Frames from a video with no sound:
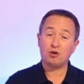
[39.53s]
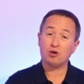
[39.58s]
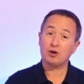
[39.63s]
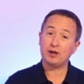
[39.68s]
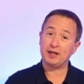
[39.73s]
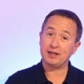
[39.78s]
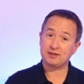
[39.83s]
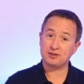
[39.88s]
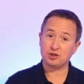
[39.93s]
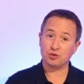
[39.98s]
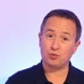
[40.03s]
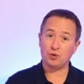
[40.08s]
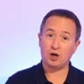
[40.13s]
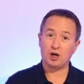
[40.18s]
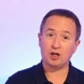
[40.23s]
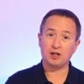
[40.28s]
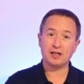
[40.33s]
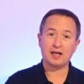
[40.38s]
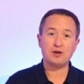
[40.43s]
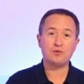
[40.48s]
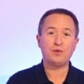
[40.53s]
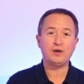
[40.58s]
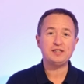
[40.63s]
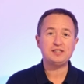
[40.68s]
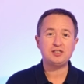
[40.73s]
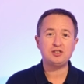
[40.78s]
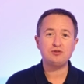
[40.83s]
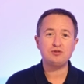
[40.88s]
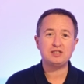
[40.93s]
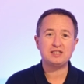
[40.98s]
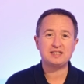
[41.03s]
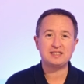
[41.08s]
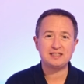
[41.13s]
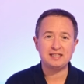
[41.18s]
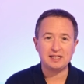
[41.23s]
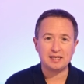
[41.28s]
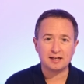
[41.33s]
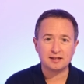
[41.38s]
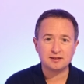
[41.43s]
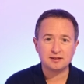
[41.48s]
or hits a wall. And once you
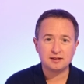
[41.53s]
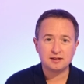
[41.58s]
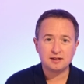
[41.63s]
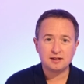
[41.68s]
see it,